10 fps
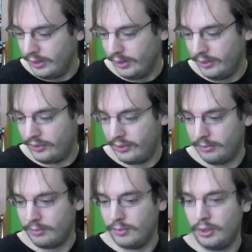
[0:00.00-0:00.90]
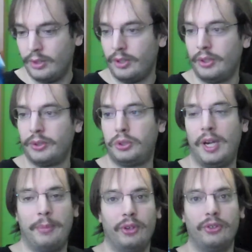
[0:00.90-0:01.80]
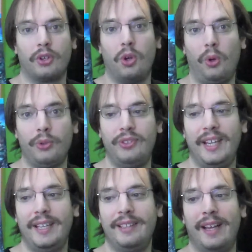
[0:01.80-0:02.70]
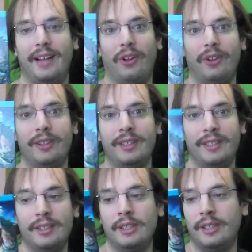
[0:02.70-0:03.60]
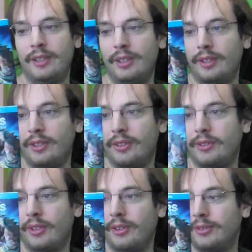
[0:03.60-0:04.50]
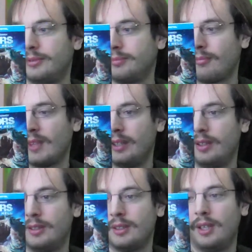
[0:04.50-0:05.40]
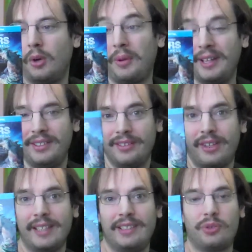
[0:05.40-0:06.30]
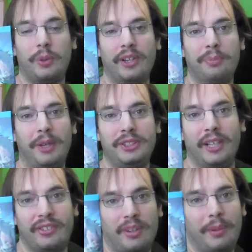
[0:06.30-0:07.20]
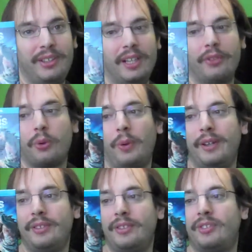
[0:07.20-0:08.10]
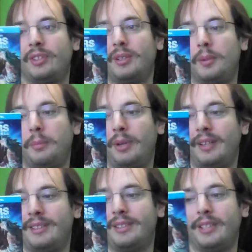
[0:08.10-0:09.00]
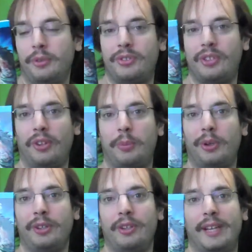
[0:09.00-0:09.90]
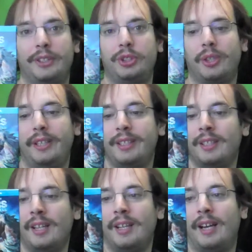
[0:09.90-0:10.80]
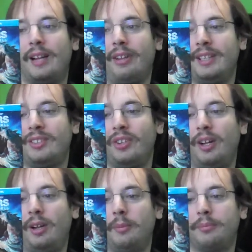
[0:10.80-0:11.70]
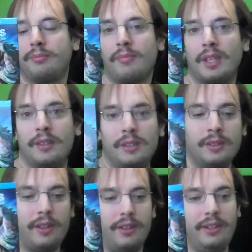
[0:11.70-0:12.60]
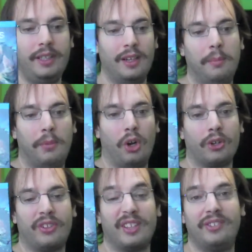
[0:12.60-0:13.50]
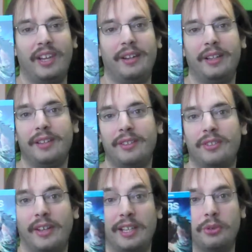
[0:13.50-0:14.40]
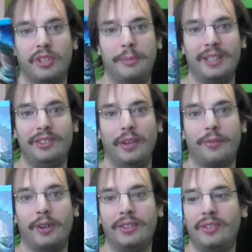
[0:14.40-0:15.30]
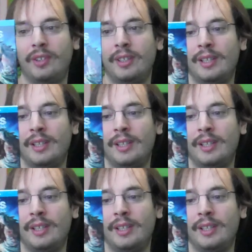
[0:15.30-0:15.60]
is Tremors: A Cold Day in Hell. So, well, I didn't like this one as much as some of the other ones, but it was still a pretty good entry. I liked the Arctic setting. It's like it was something different.